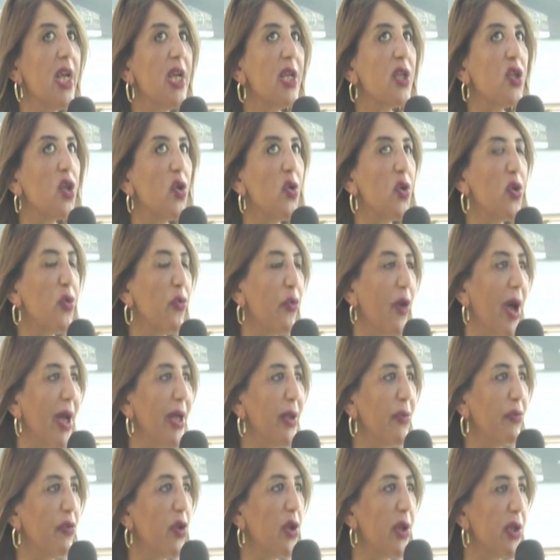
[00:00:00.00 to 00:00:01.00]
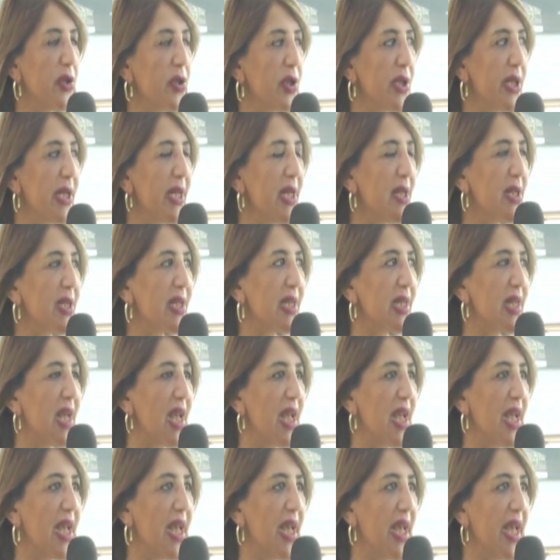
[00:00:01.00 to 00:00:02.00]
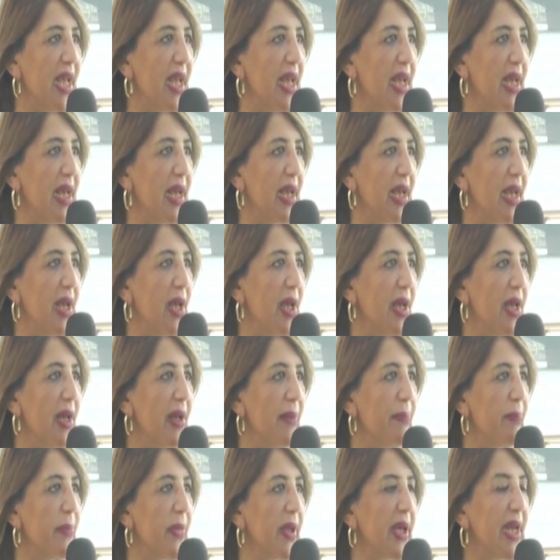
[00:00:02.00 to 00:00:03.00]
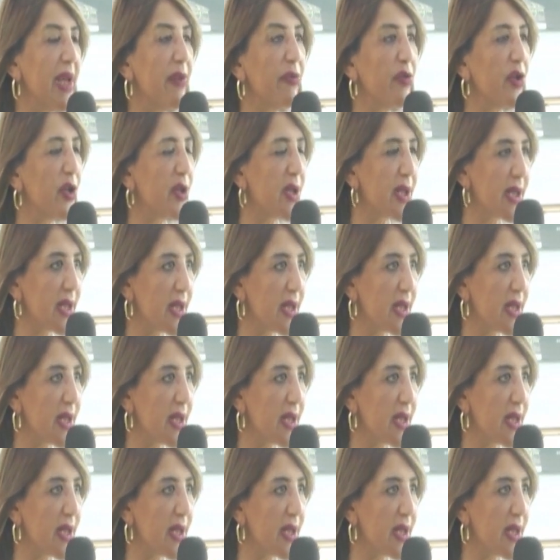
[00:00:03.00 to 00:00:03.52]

So you find volunteers uh, uh, givers.